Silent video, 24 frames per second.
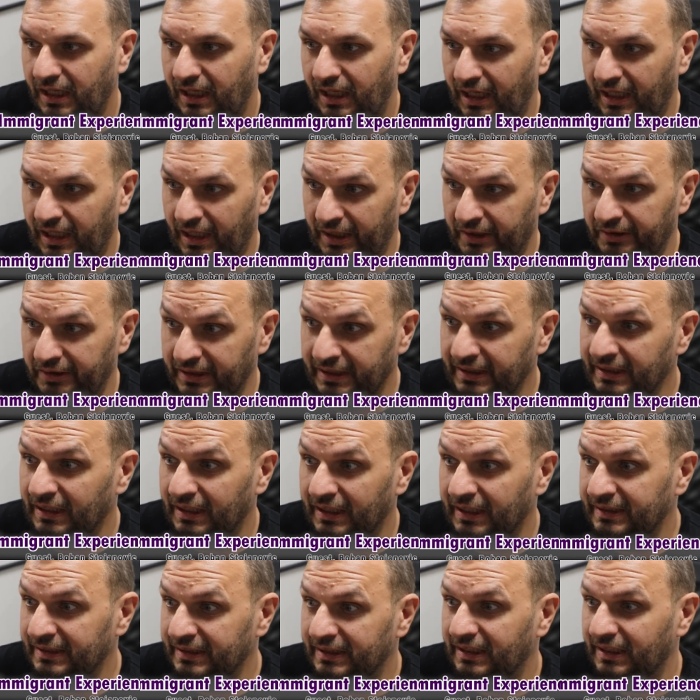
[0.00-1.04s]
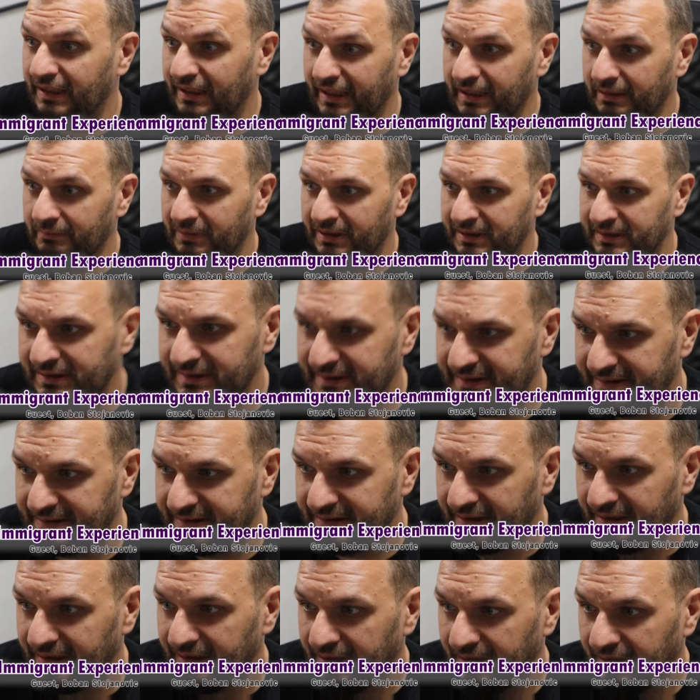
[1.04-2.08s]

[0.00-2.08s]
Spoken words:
are inland claimants